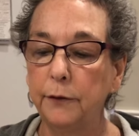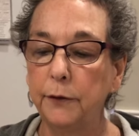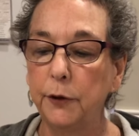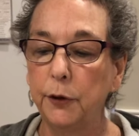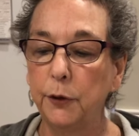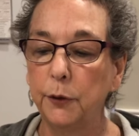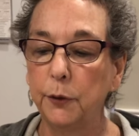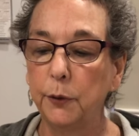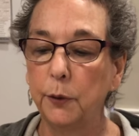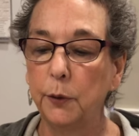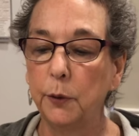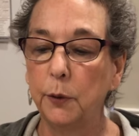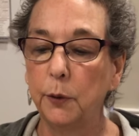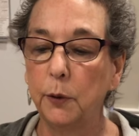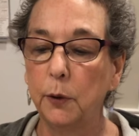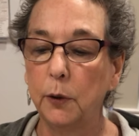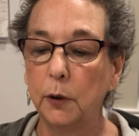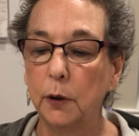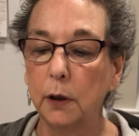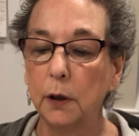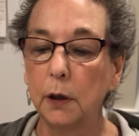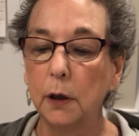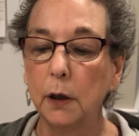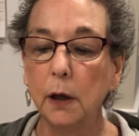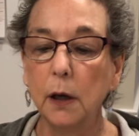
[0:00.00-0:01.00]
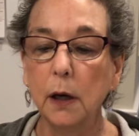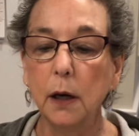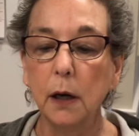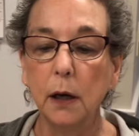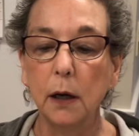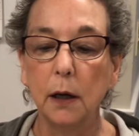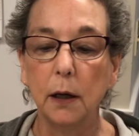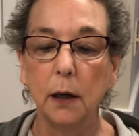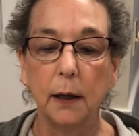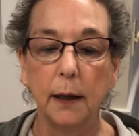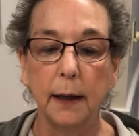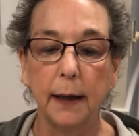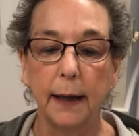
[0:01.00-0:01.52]
your
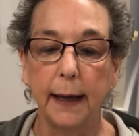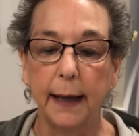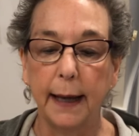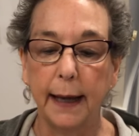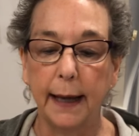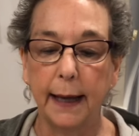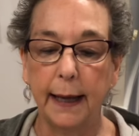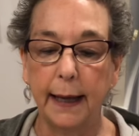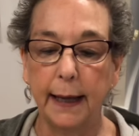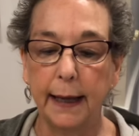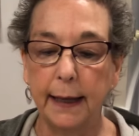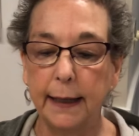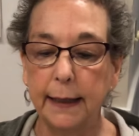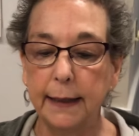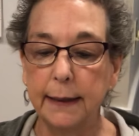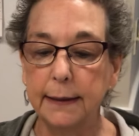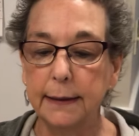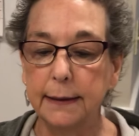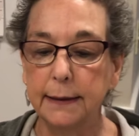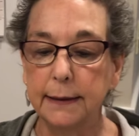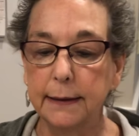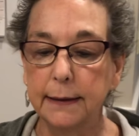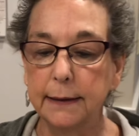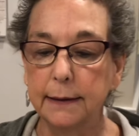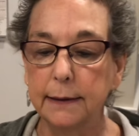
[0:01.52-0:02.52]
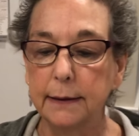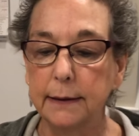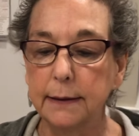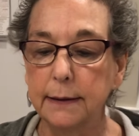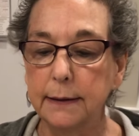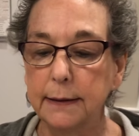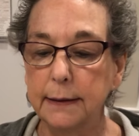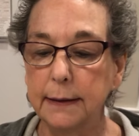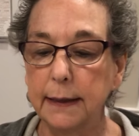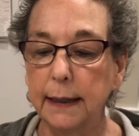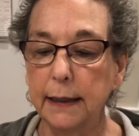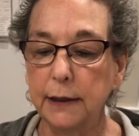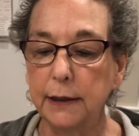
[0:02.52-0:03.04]
8
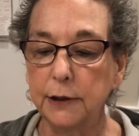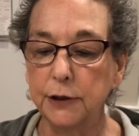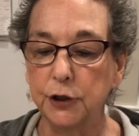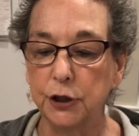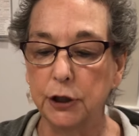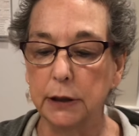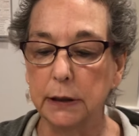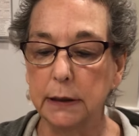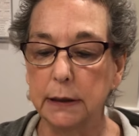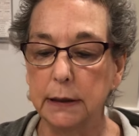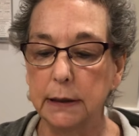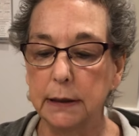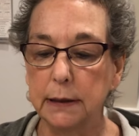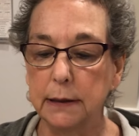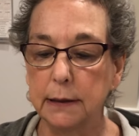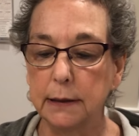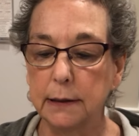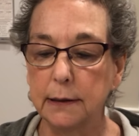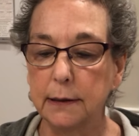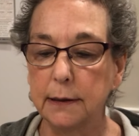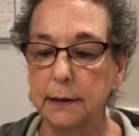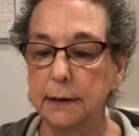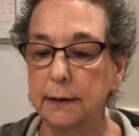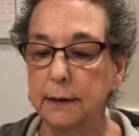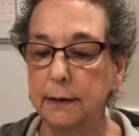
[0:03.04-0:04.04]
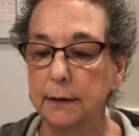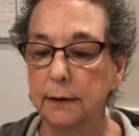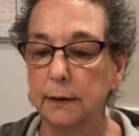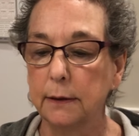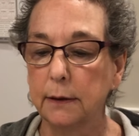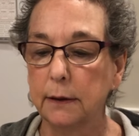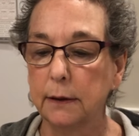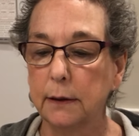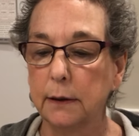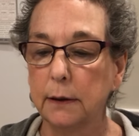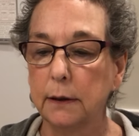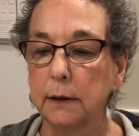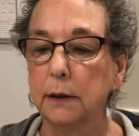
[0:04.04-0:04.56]
sections.
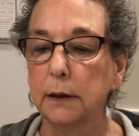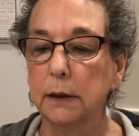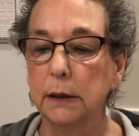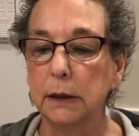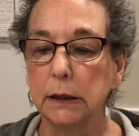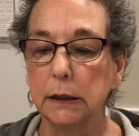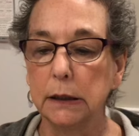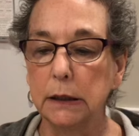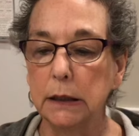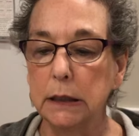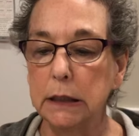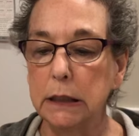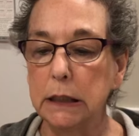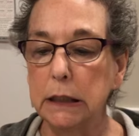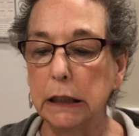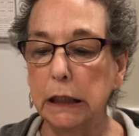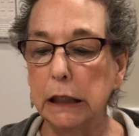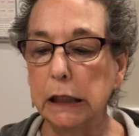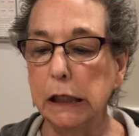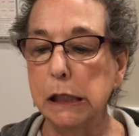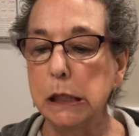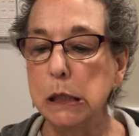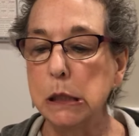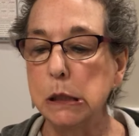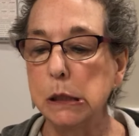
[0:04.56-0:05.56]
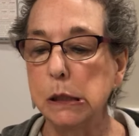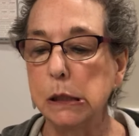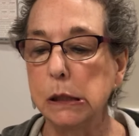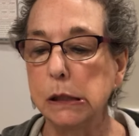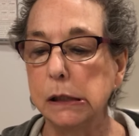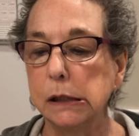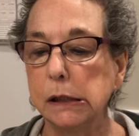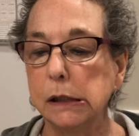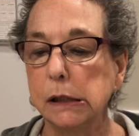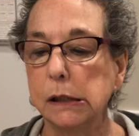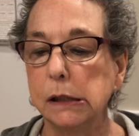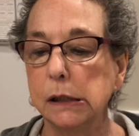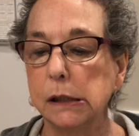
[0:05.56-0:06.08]
Let's see.
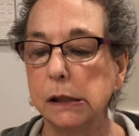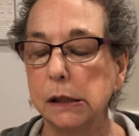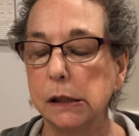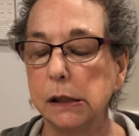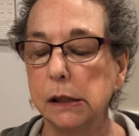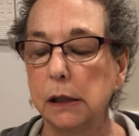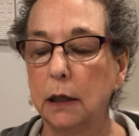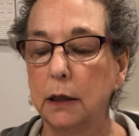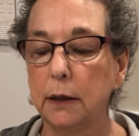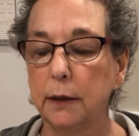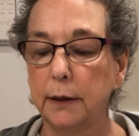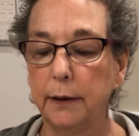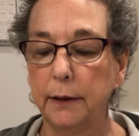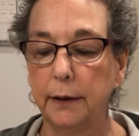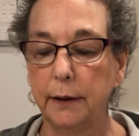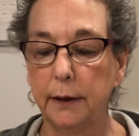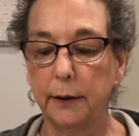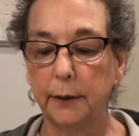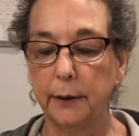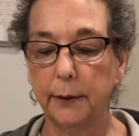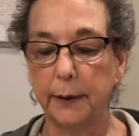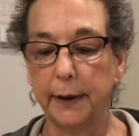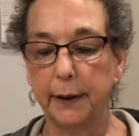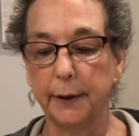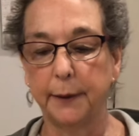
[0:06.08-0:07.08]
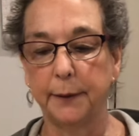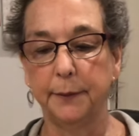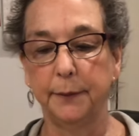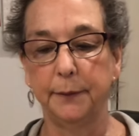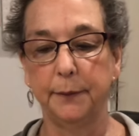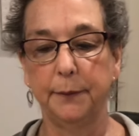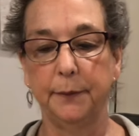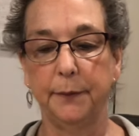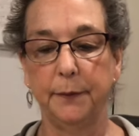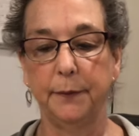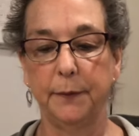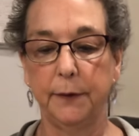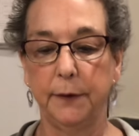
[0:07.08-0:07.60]
Here we go.
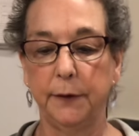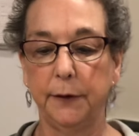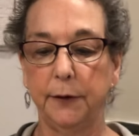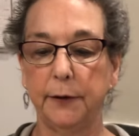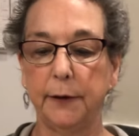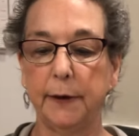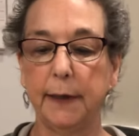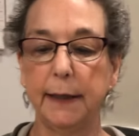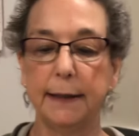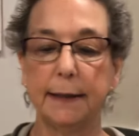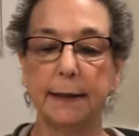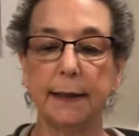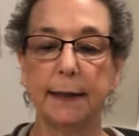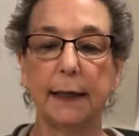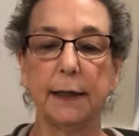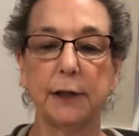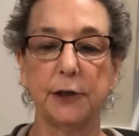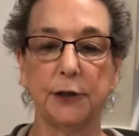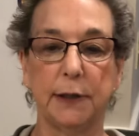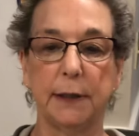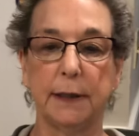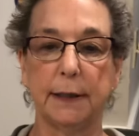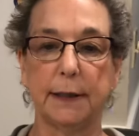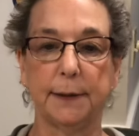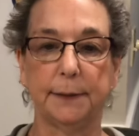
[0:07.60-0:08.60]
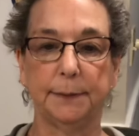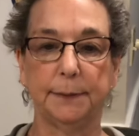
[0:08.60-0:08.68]
Your 8 sections.